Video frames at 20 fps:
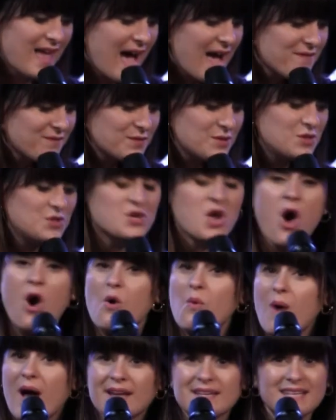and the life.
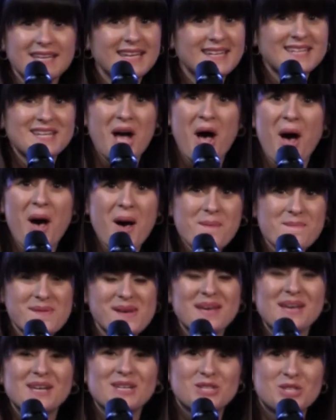No one can
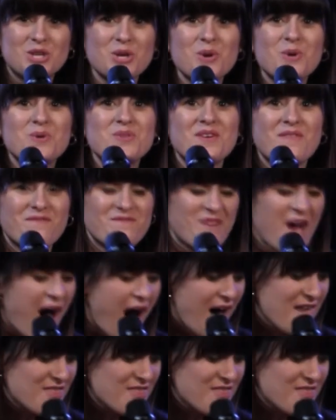come to the